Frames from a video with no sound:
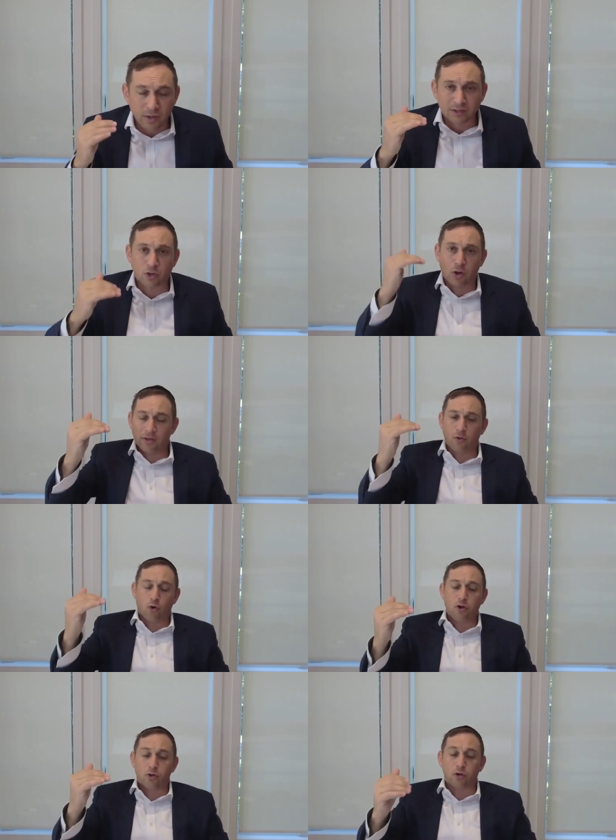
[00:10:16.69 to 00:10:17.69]
We had to know the
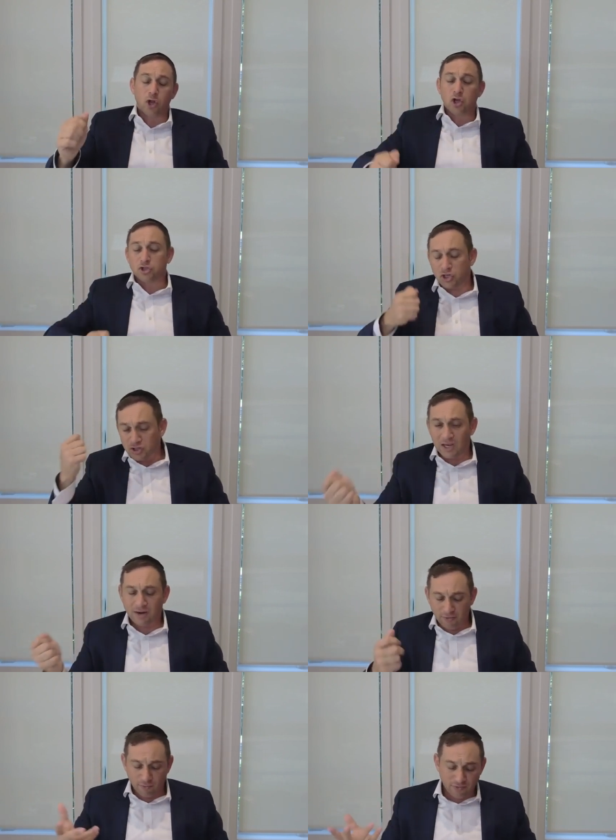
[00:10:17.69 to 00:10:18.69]
oil shlish
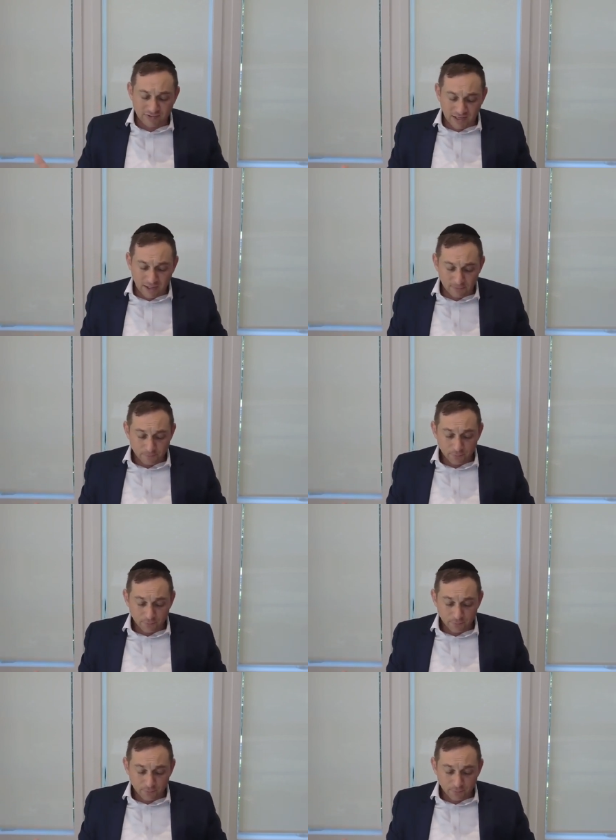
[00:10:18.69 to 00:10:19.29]
zayin revis zayin.